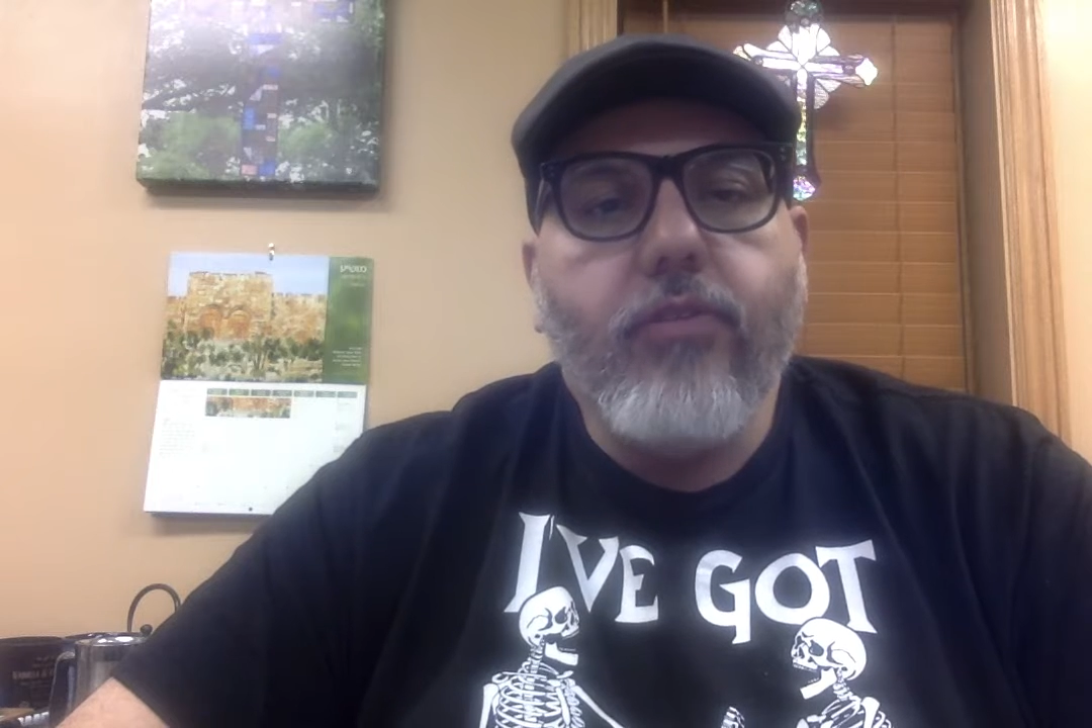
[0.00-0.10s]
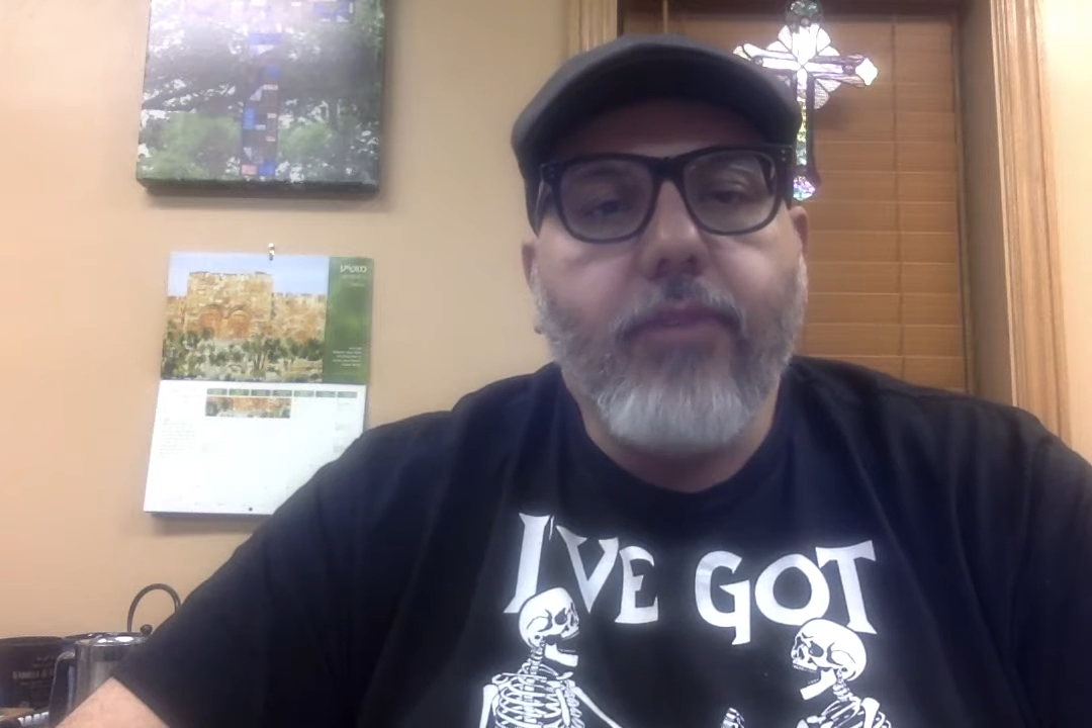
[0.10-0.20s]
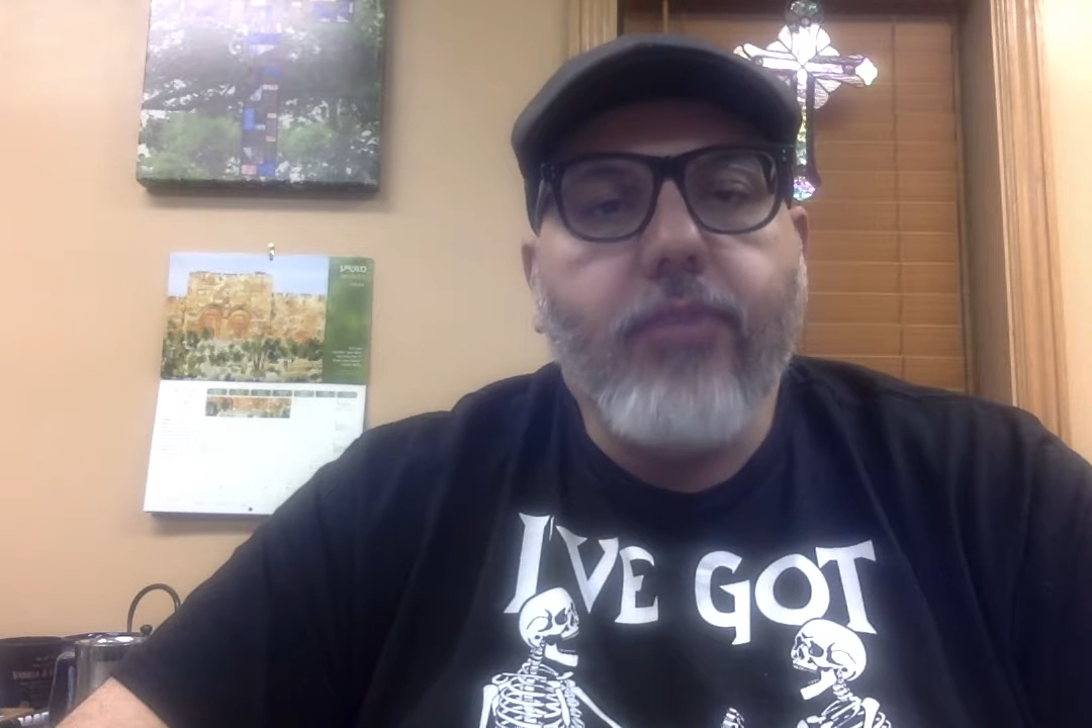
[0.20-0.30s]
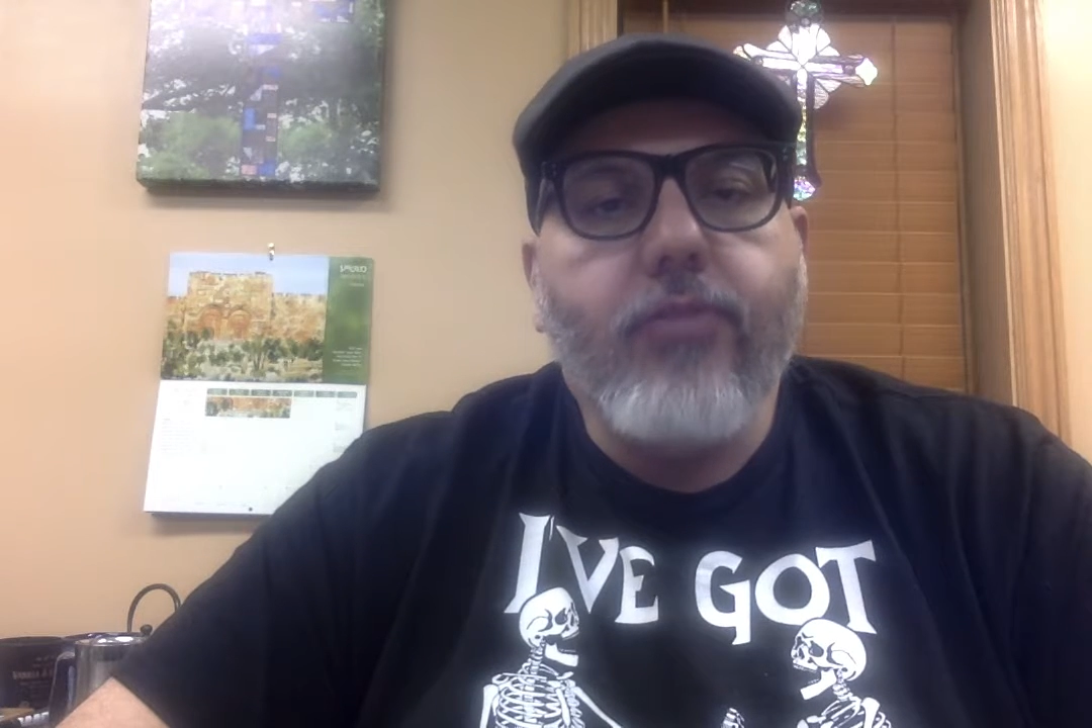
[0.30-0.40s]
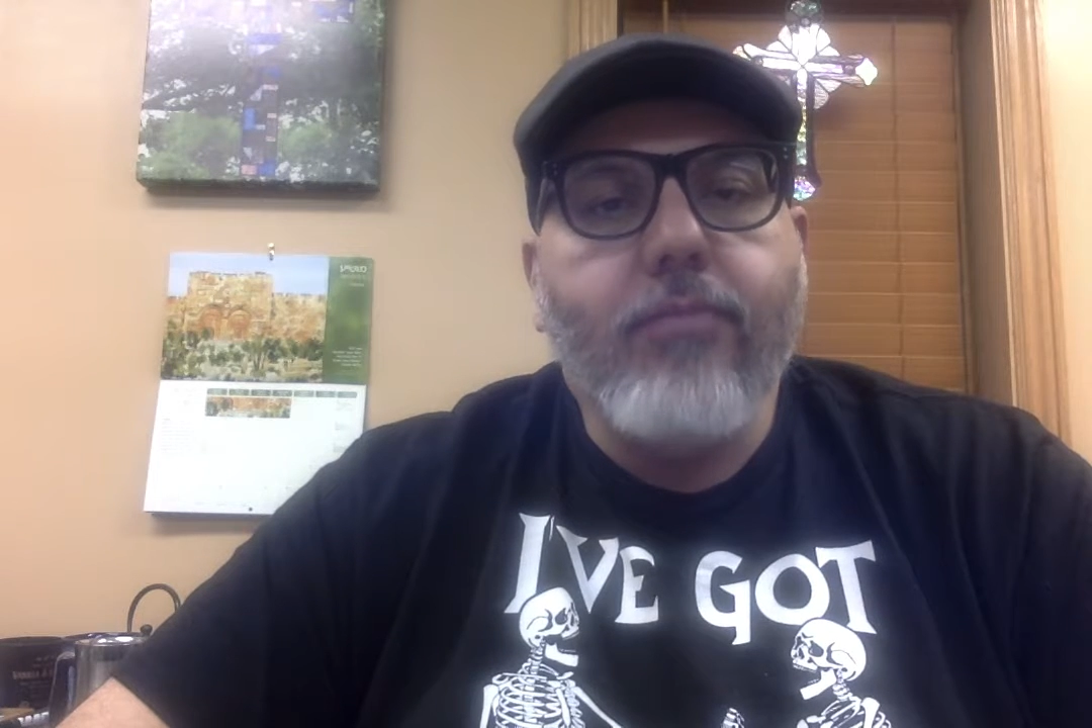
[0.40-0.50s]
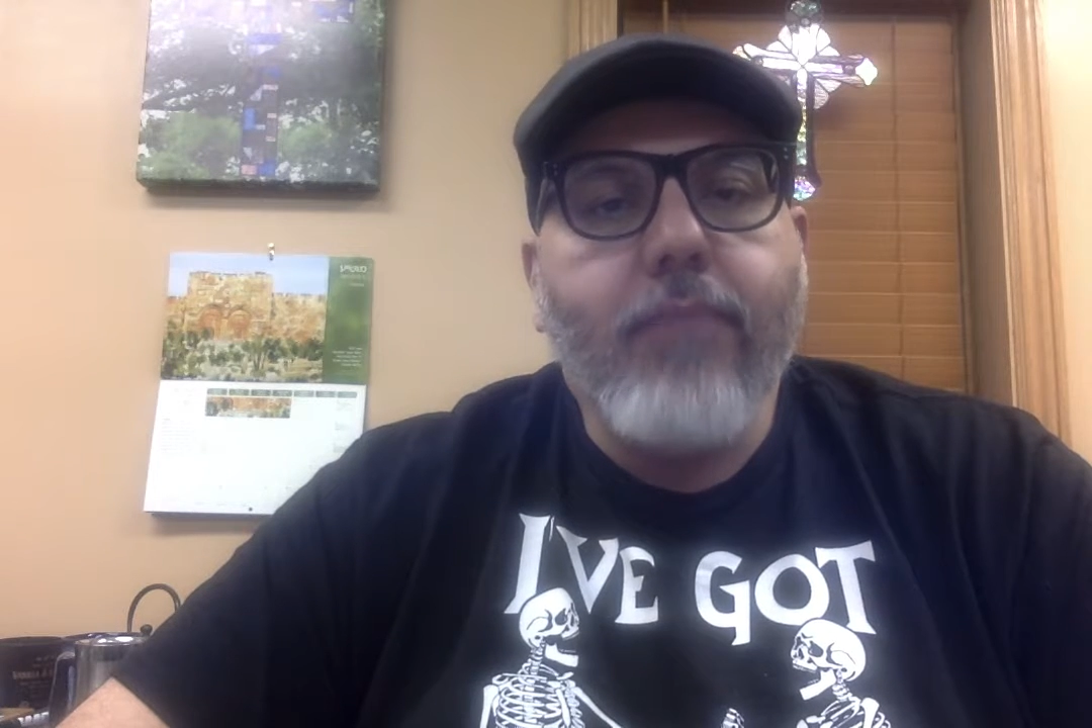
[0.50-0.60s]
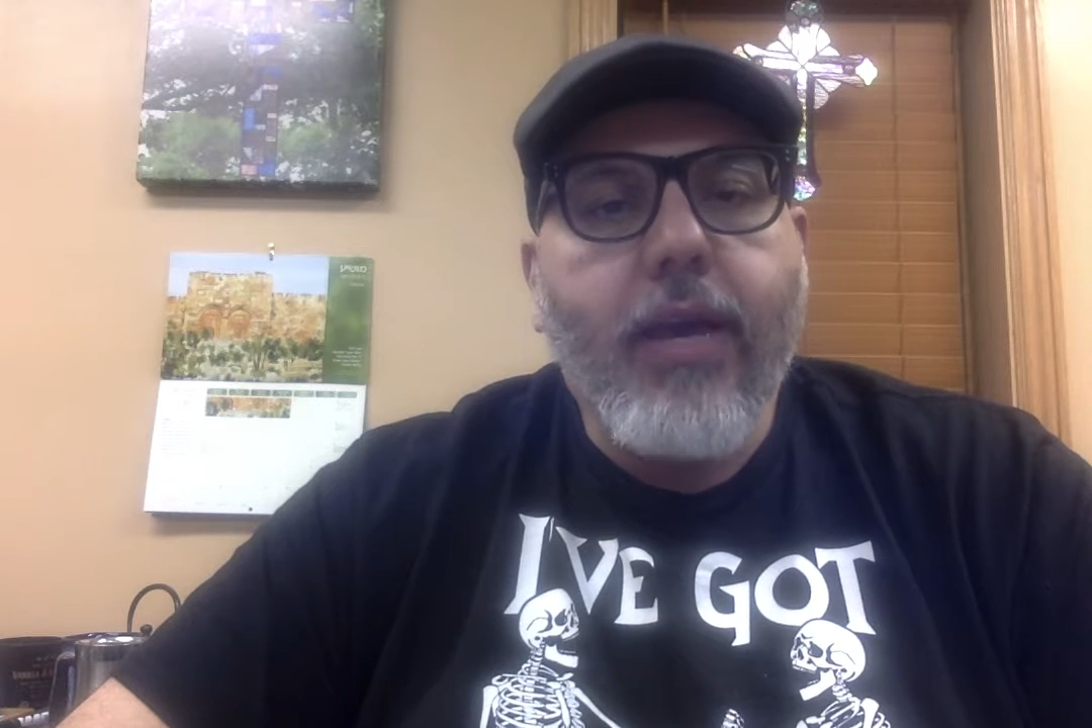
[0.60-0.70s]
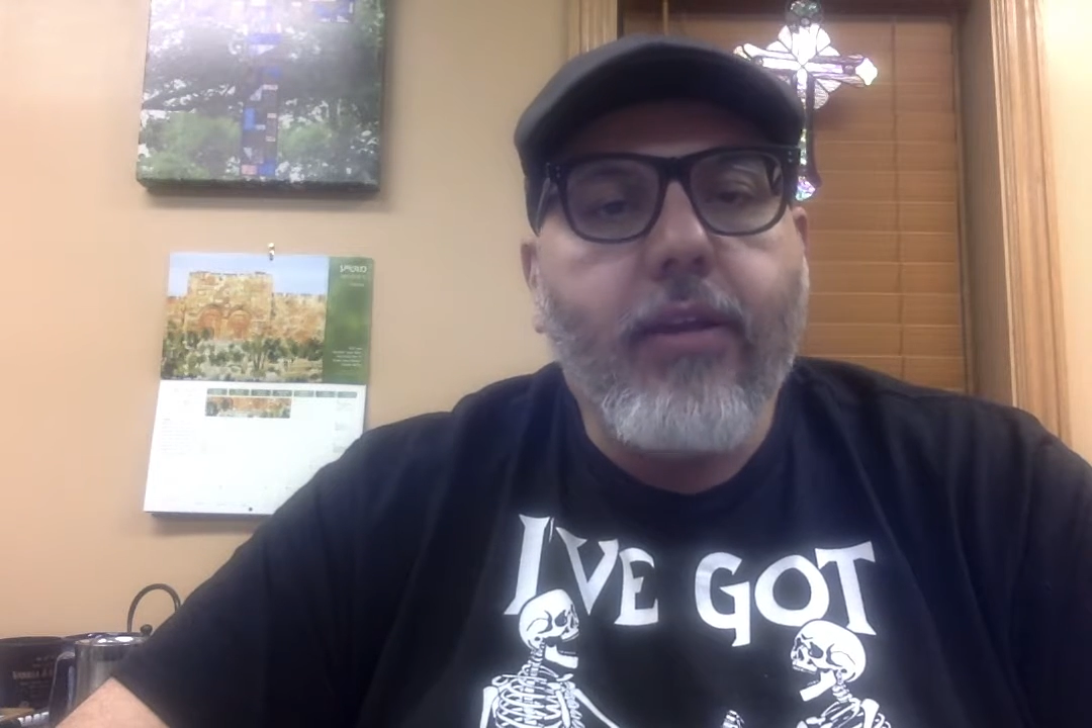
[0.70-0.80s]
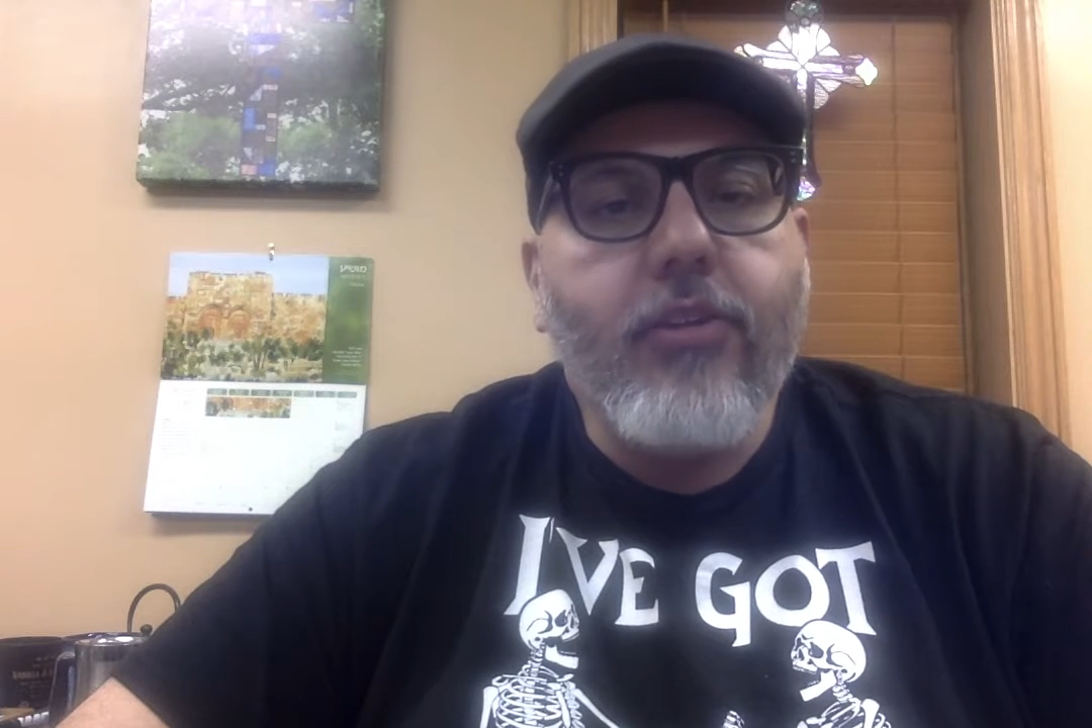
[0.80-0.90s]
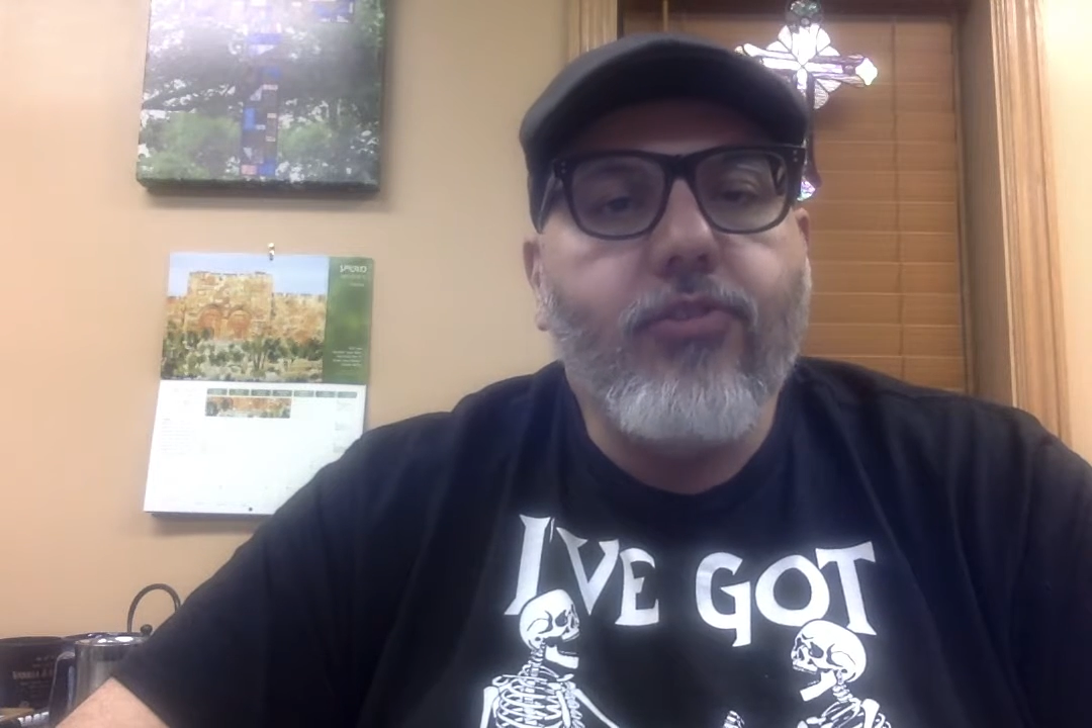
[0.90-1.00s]
meant to
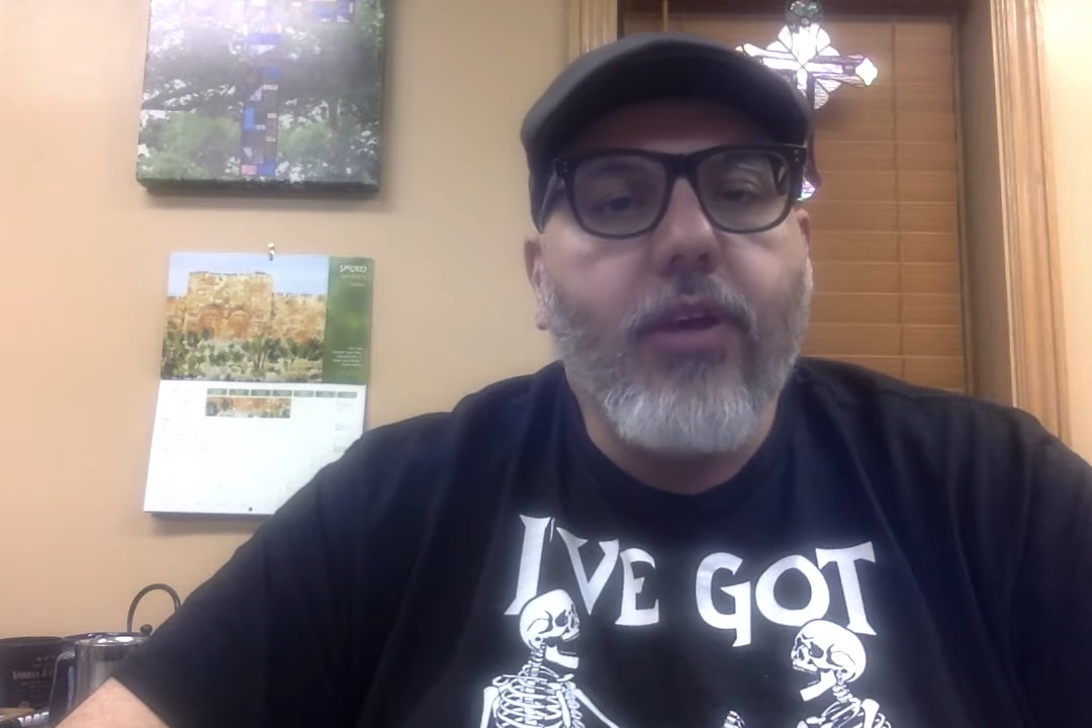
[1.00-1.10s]
manage